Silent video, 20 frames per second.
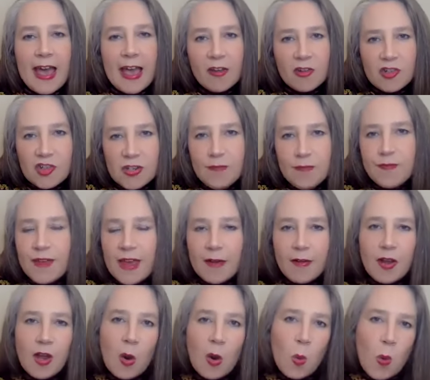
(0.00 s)
how she
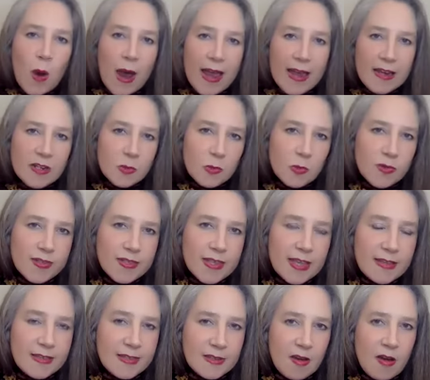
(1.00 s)
found her way towards
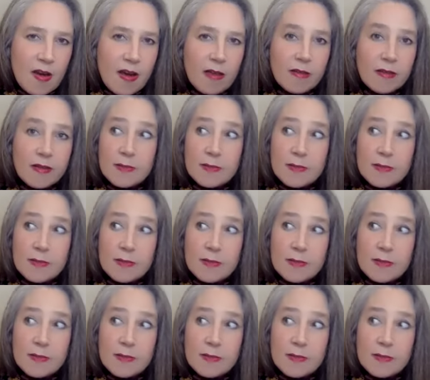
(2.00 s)
that style,